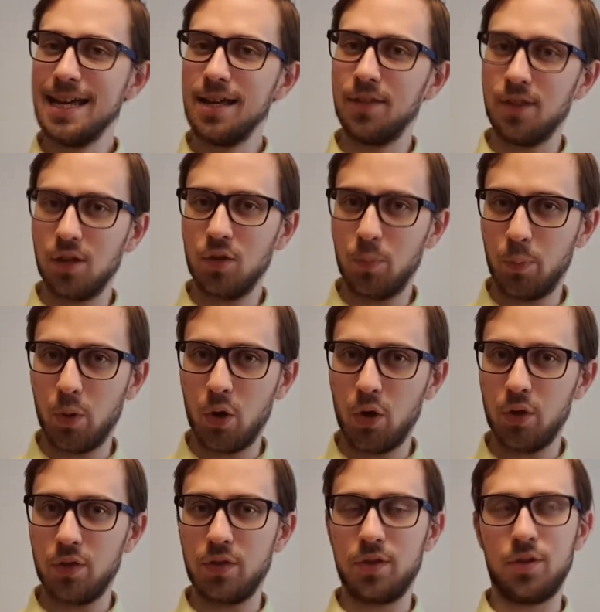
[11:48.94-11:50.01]
The other
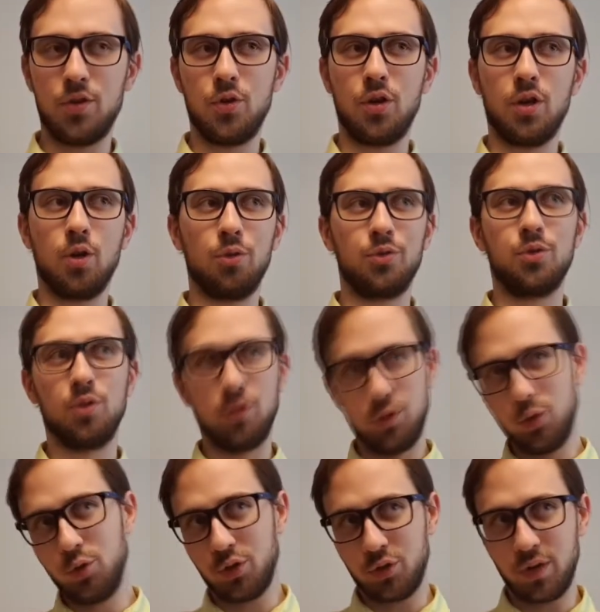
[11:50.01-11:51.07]
part, you can also
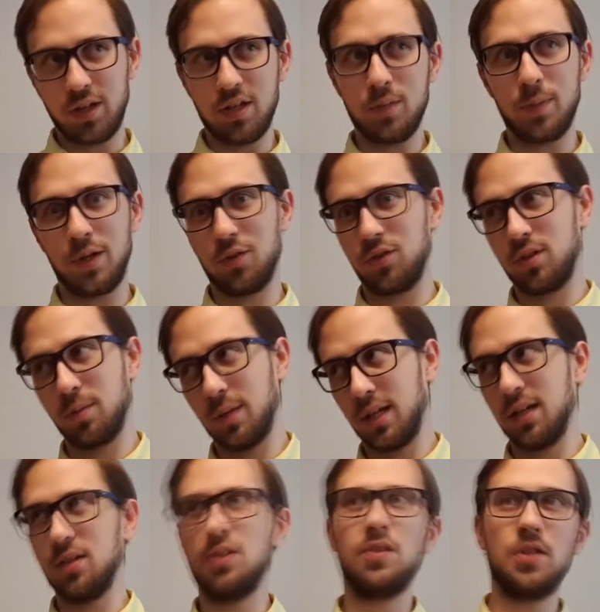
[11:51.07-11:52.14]
lose credits because somebody
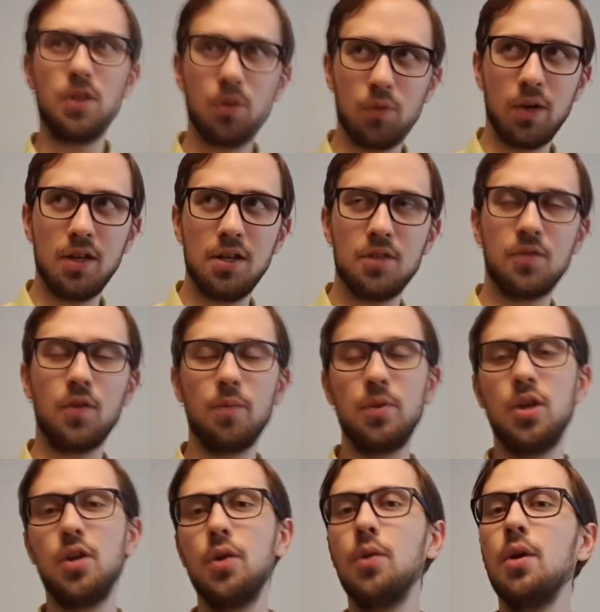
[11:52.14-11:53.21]
can steal credits from
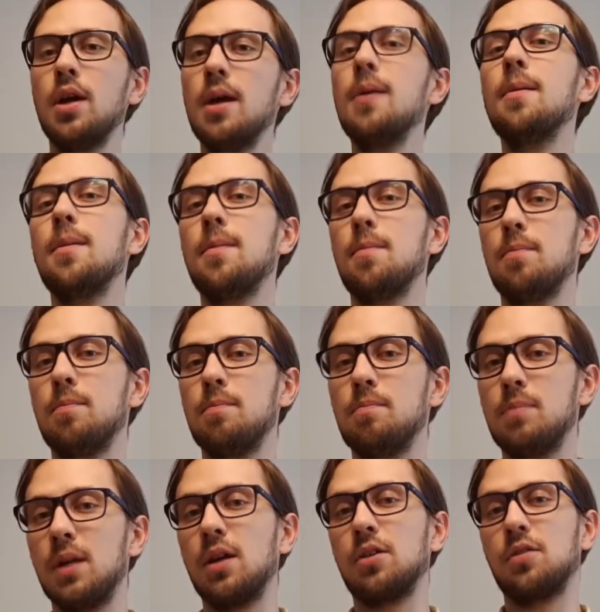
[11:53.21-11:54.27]
you
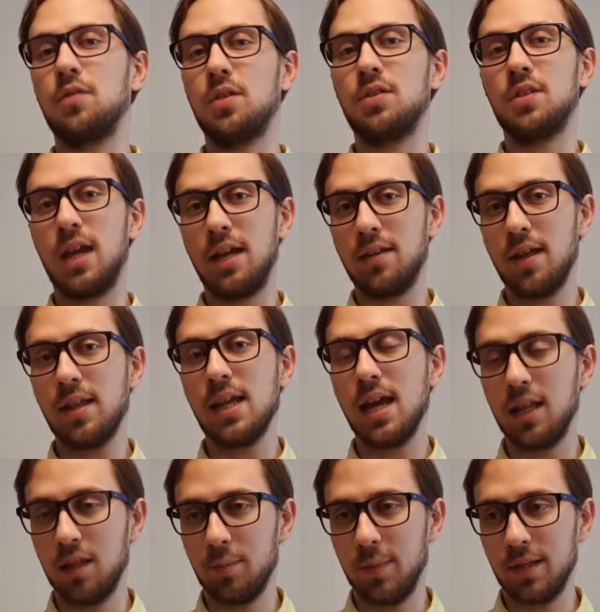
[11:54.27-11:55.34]
because of the take that
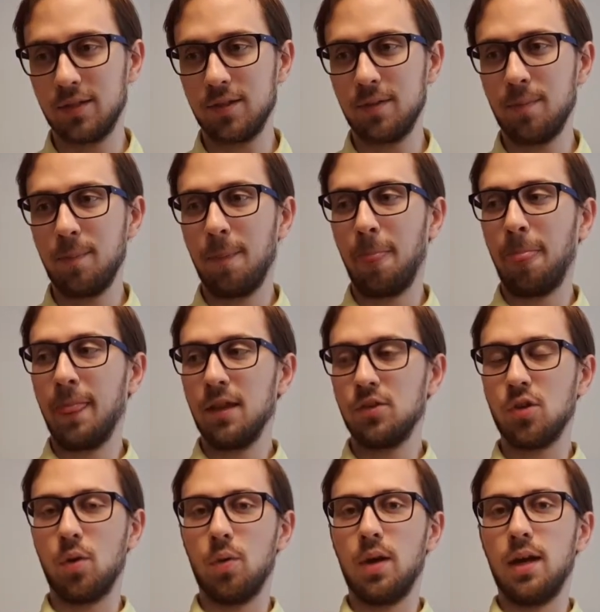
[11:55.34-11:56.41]
element.
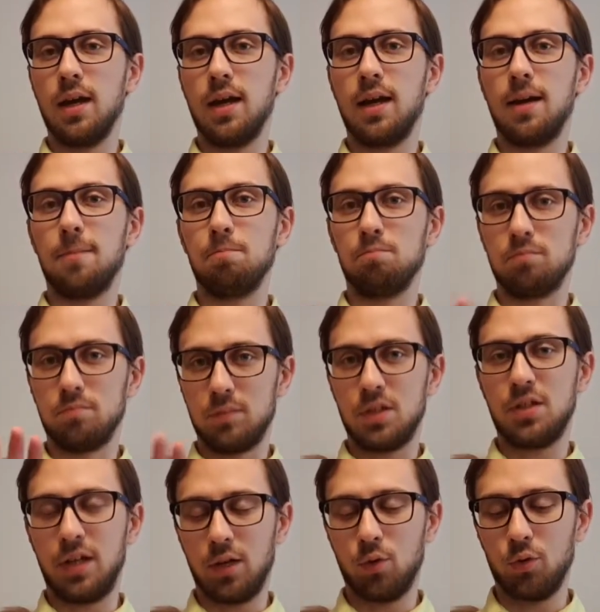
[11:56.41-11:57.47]
So
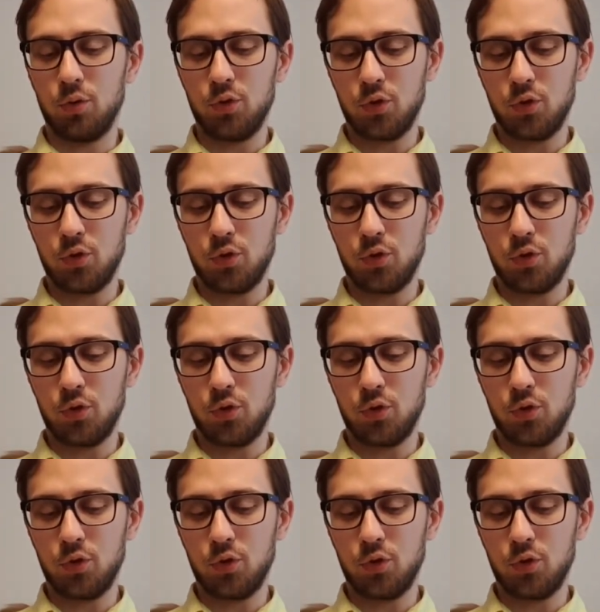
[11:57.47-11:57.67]
let's take an order.